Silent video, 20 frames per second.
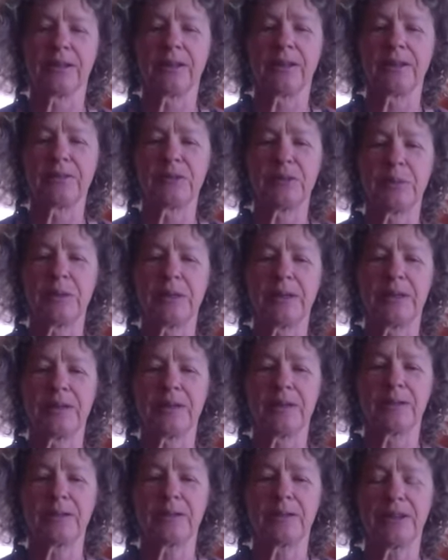
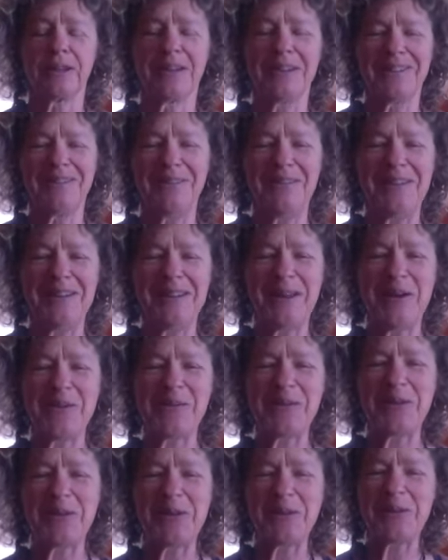Everybody know
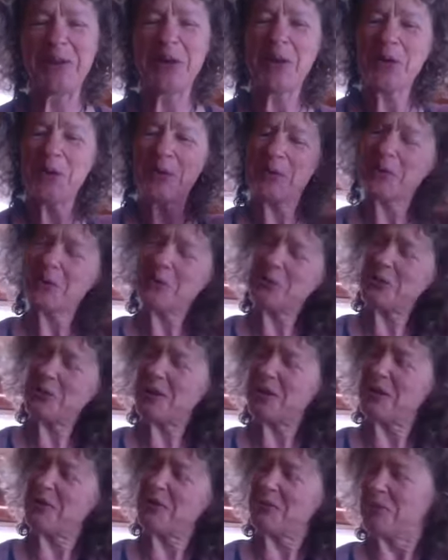who you are.